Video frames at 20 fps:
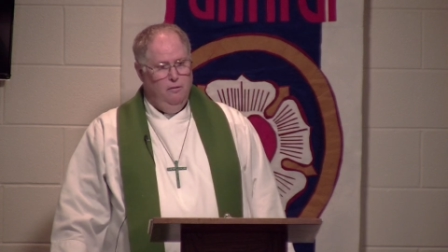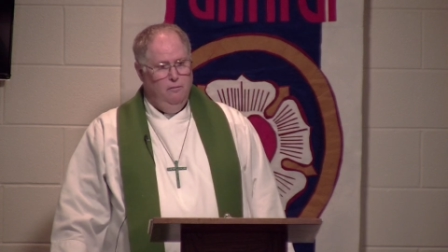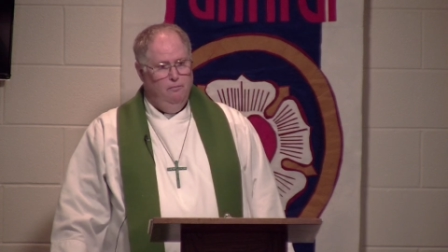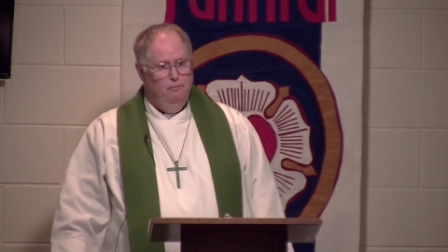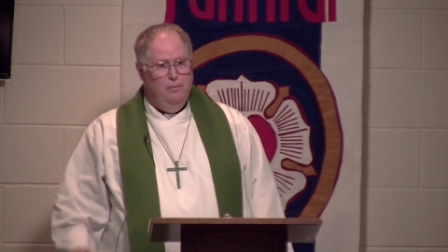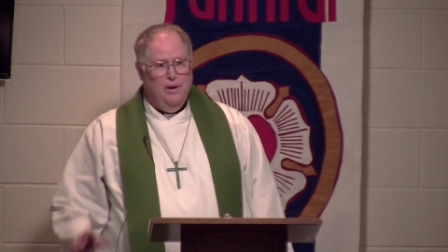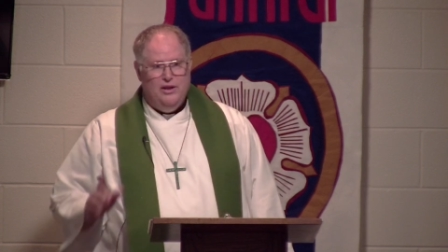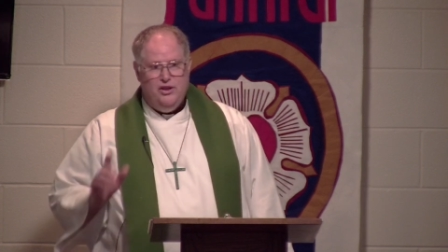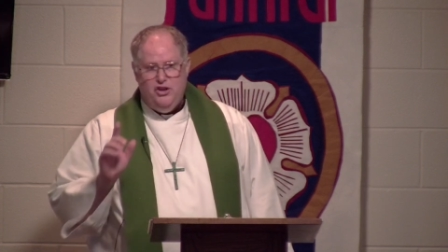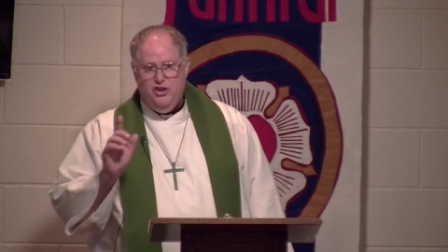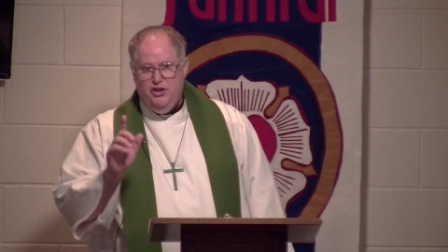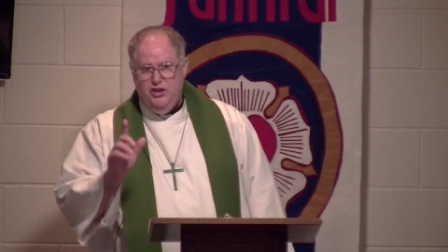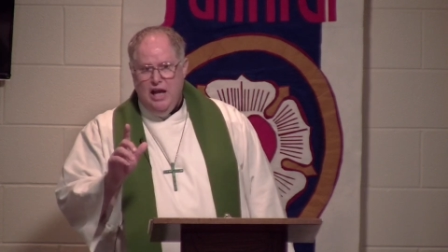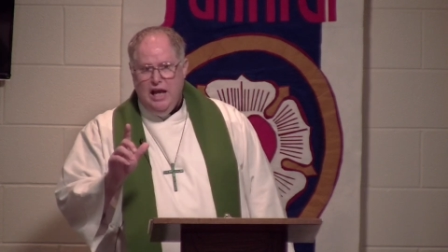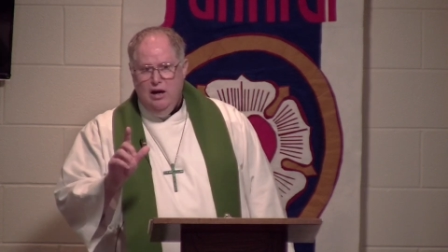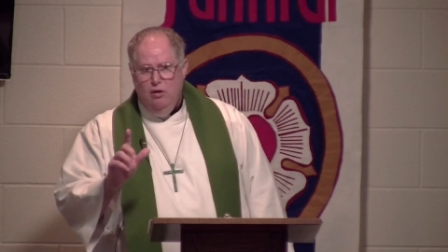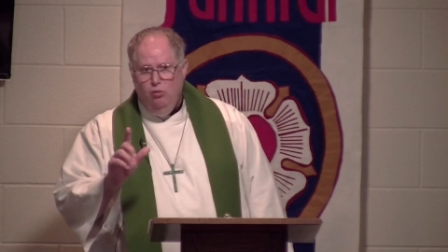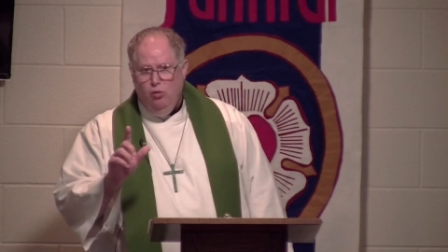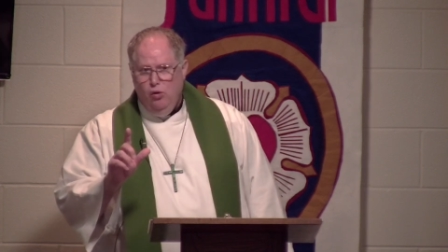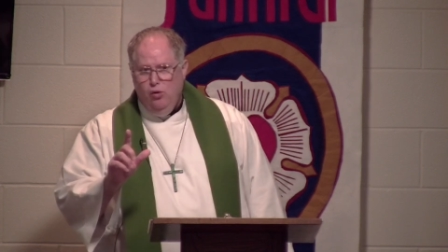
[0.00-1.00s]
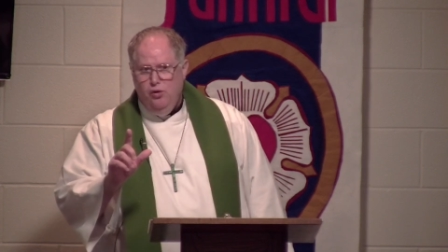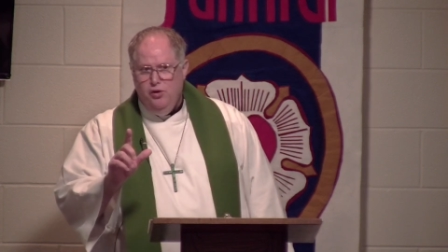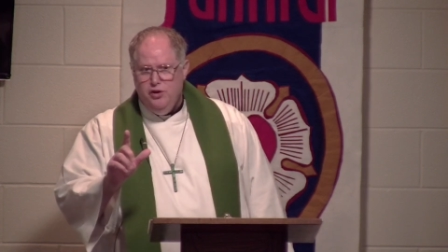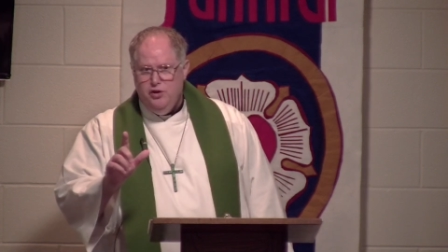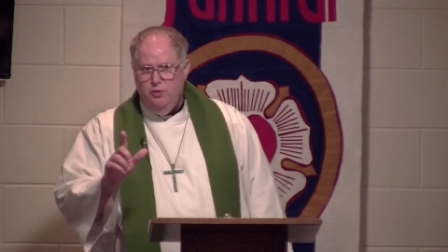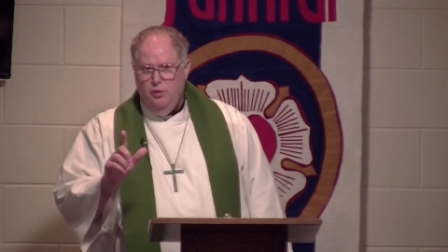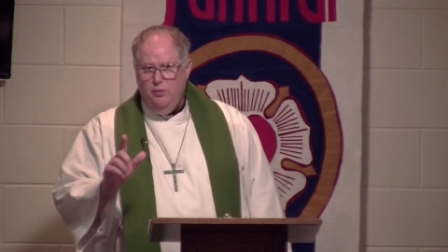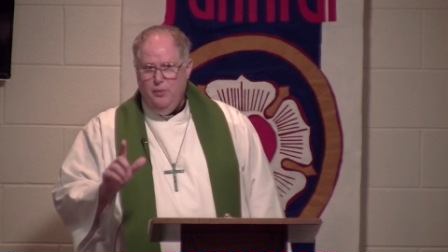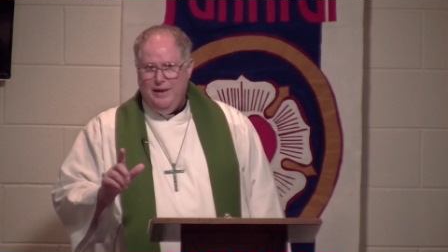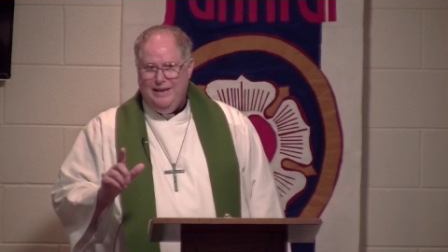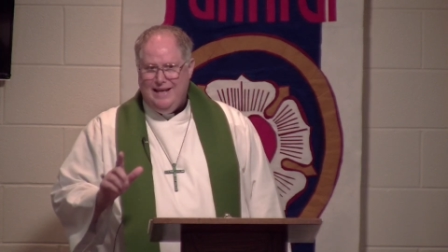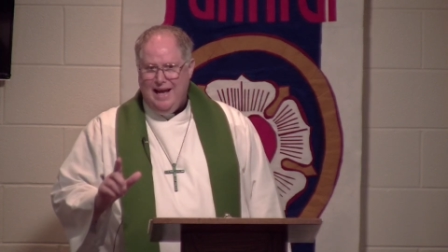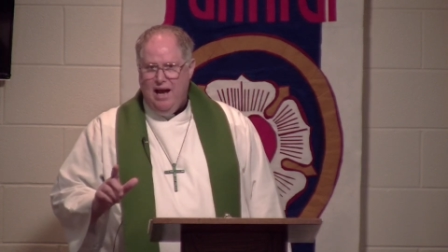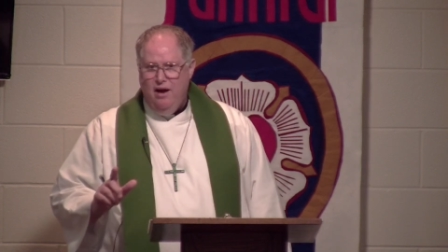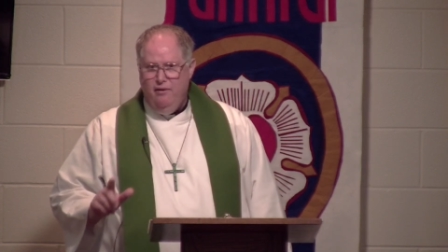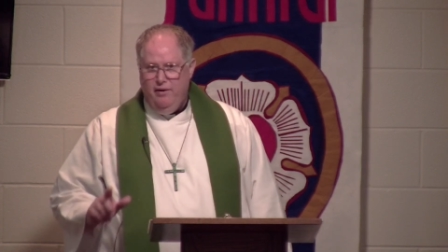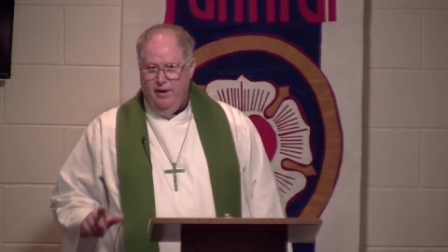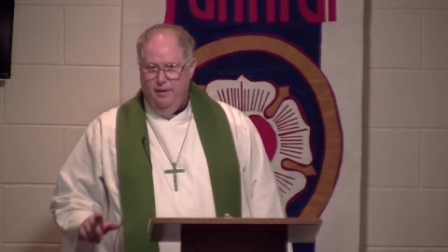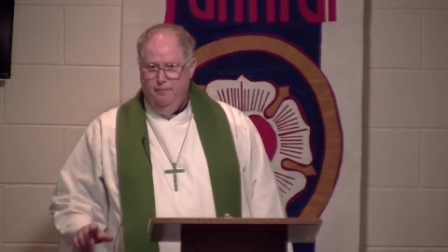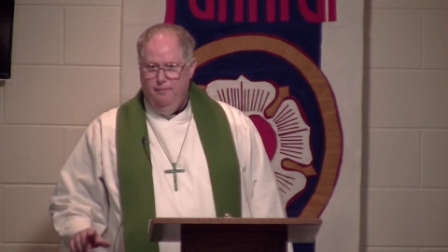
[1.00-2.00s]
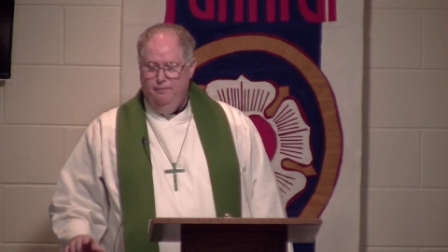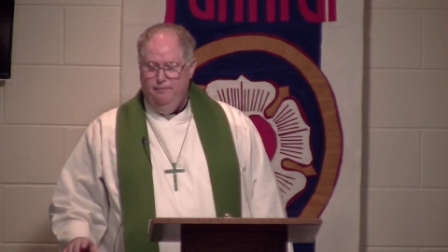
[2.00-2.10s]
But sin rules when we doubt it.